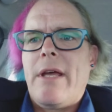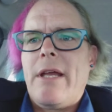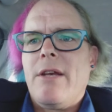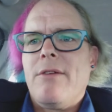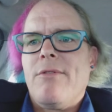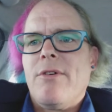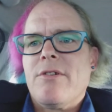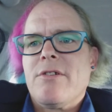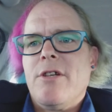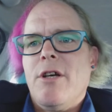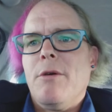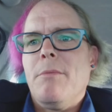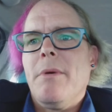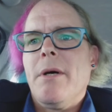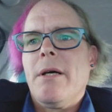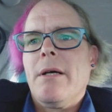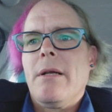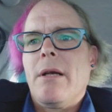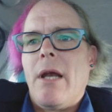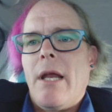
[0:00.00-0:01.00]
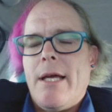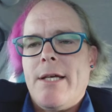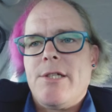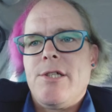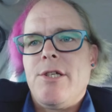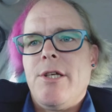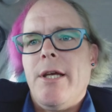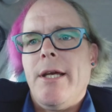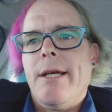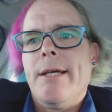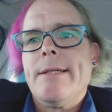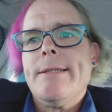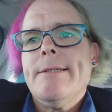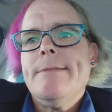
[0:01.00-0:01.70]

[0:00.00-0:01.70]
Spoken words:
end of October last year,